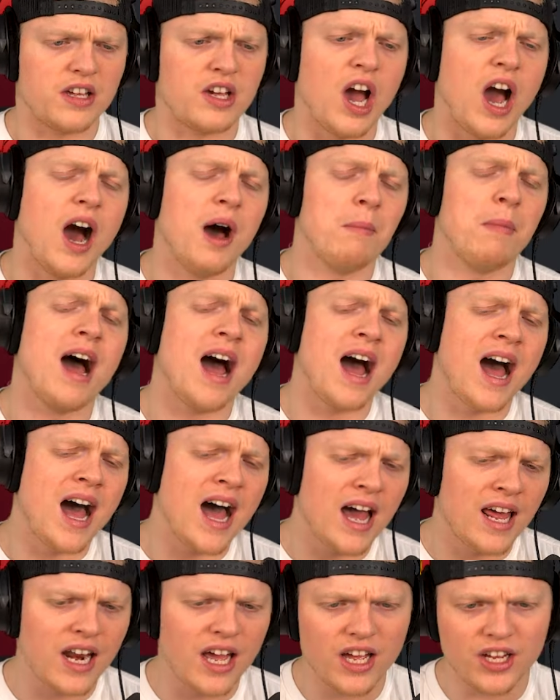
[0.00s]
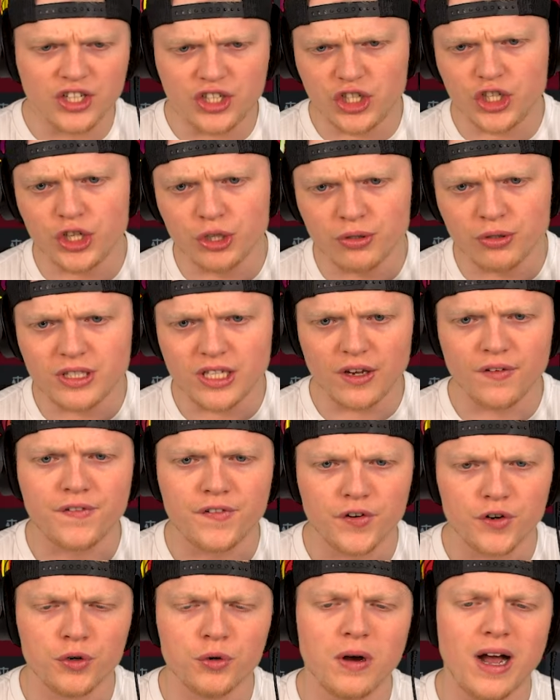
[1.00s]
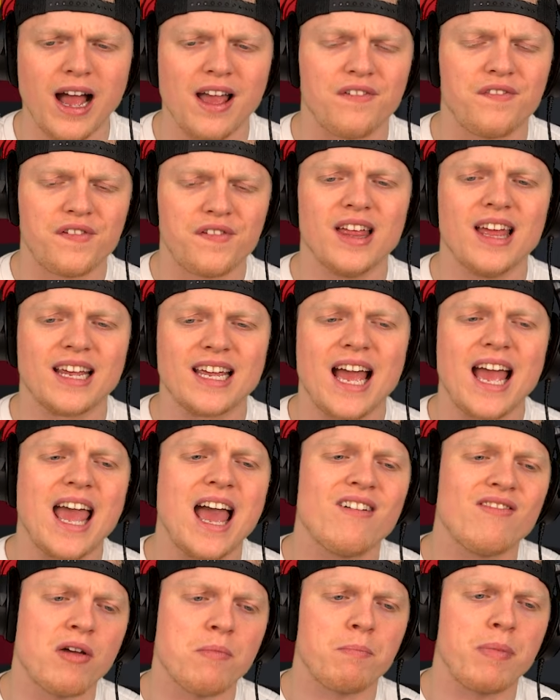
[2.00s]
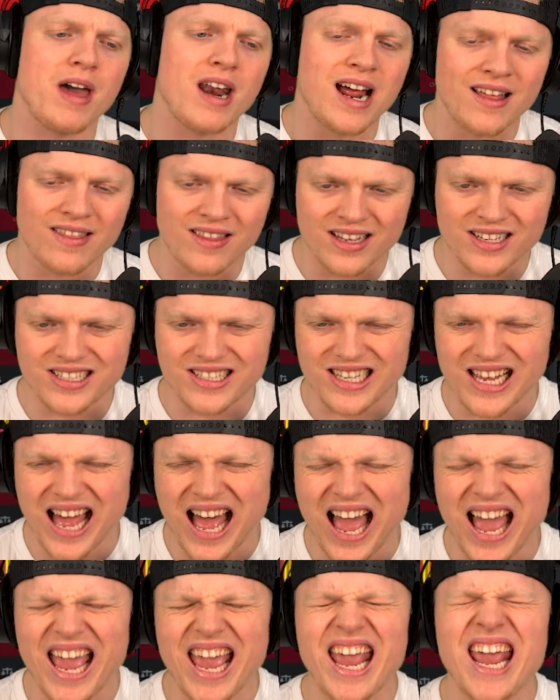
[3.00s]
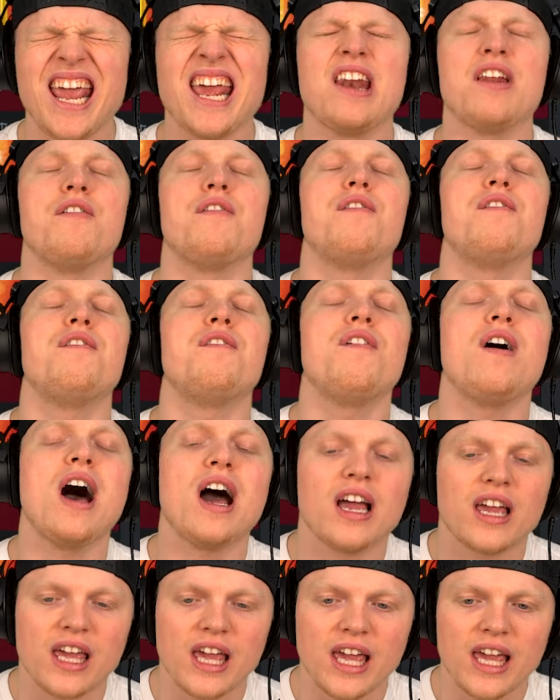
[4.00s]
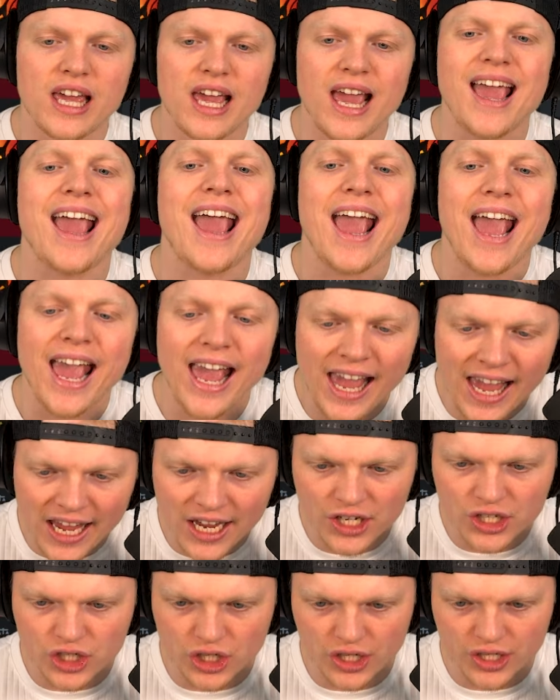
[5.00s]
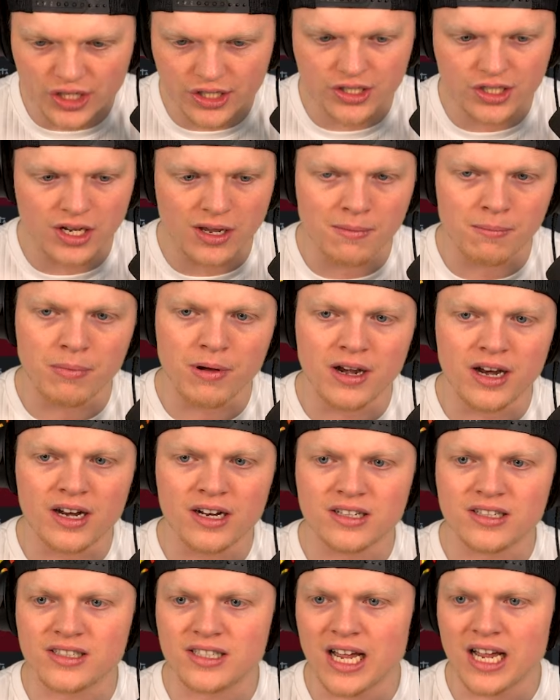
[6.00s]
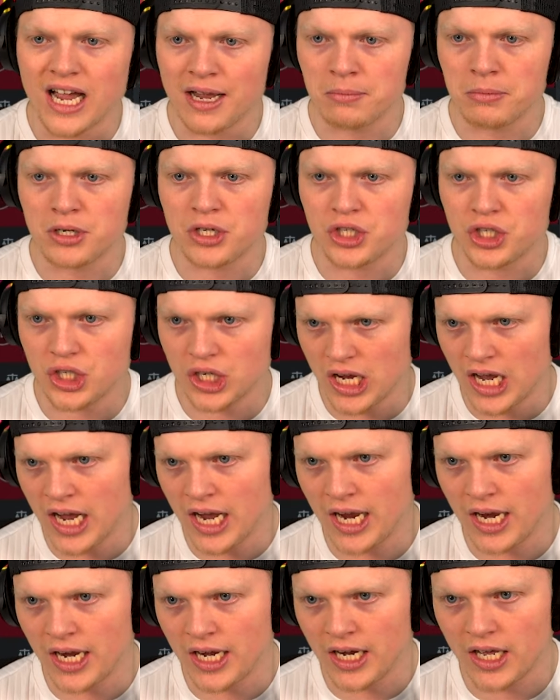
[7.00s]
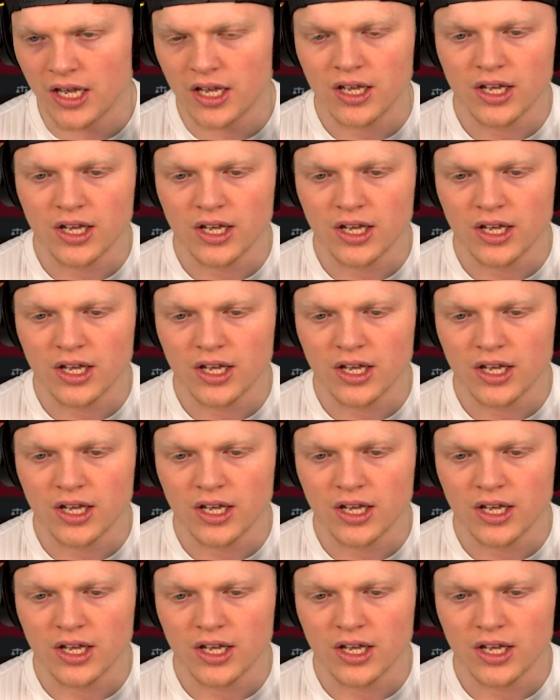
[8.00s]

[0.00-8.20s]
come on, Juicy Fruit. I feel like I haven't been on this slot in fucking ages, but it is time to shine.